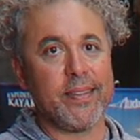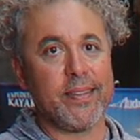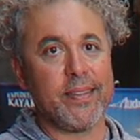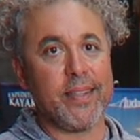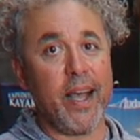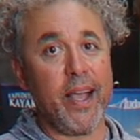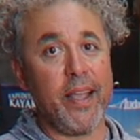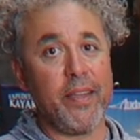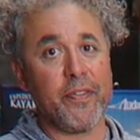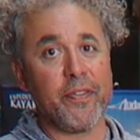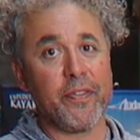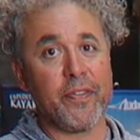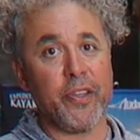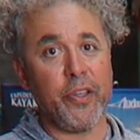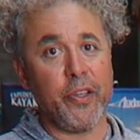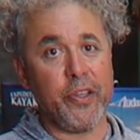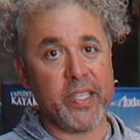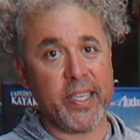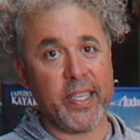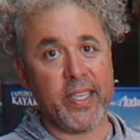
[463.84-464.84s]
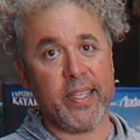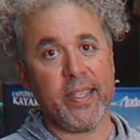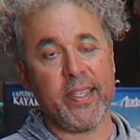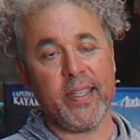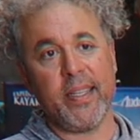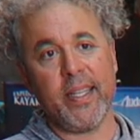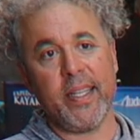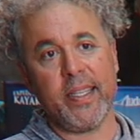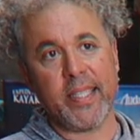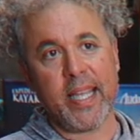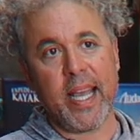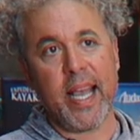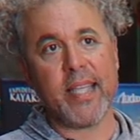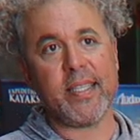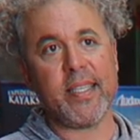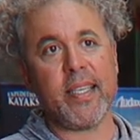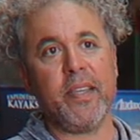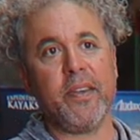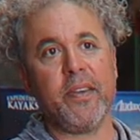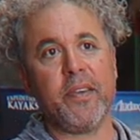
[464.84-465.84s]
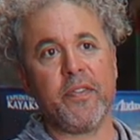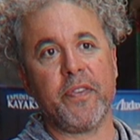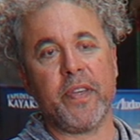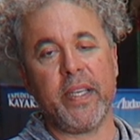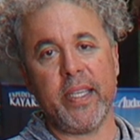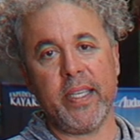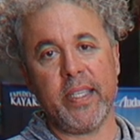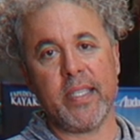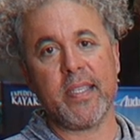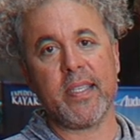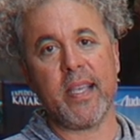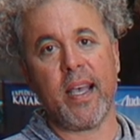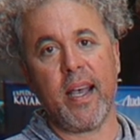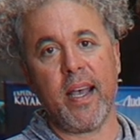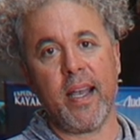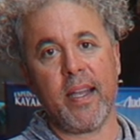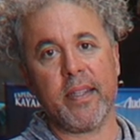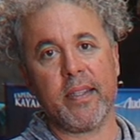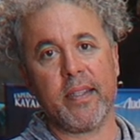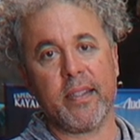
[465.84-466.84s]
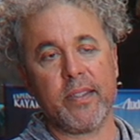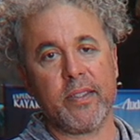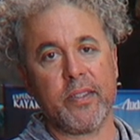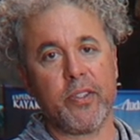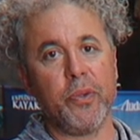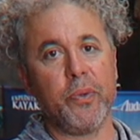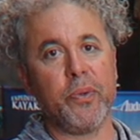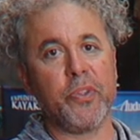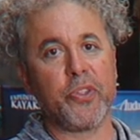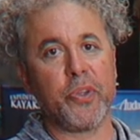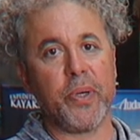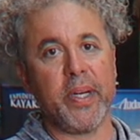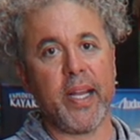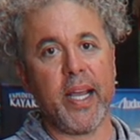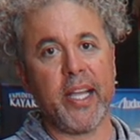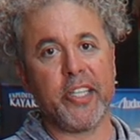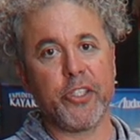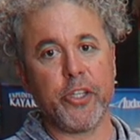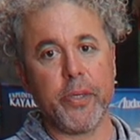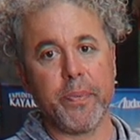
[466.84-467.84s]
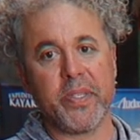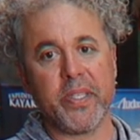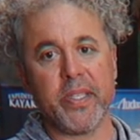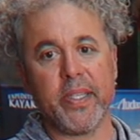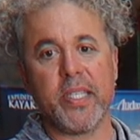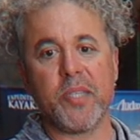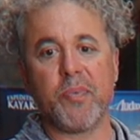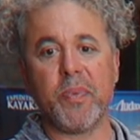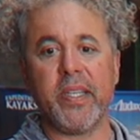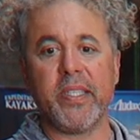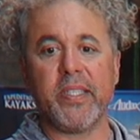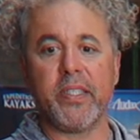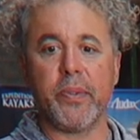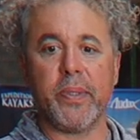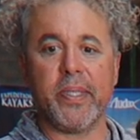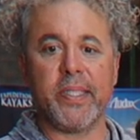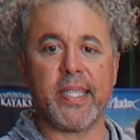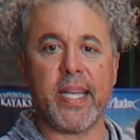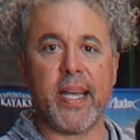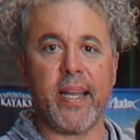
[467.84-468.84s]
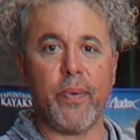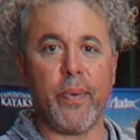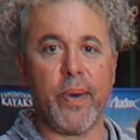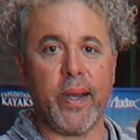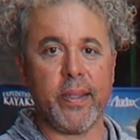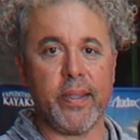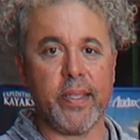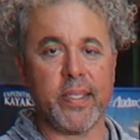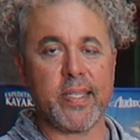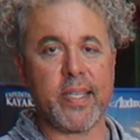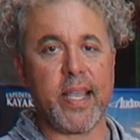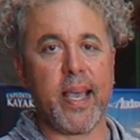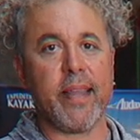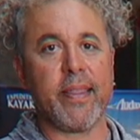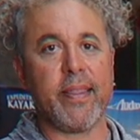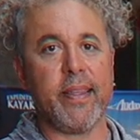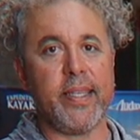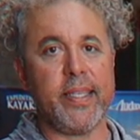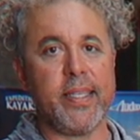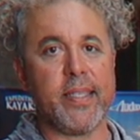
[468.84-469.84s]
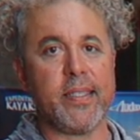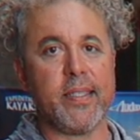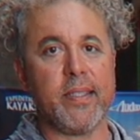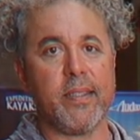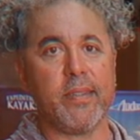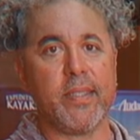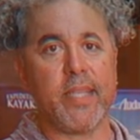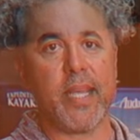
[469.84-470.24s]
Dave, using it in Tassie for his 2 and 3 day trips that he's been doing down around the southeast and